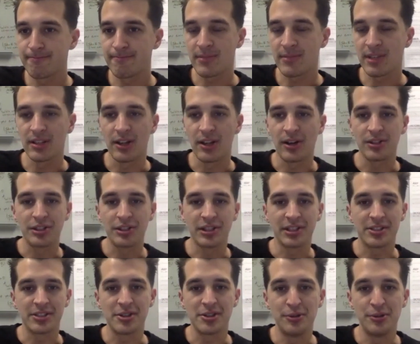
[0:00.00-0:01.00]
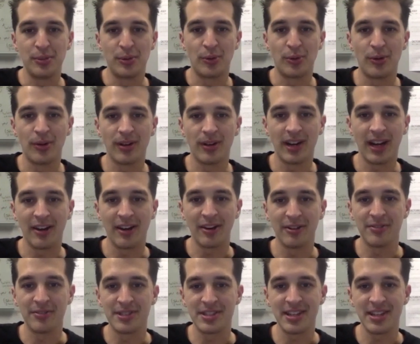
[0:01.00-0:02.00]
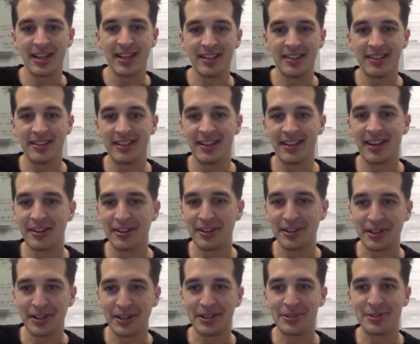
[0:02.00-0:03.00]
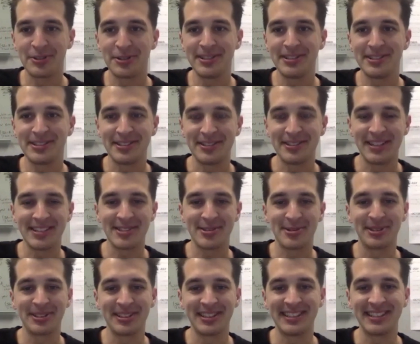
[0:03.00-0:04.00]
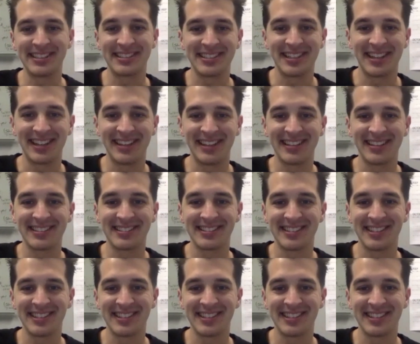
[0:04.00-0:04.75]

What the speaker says: launching 2 more out of state and out of the country. So that's really exciting. So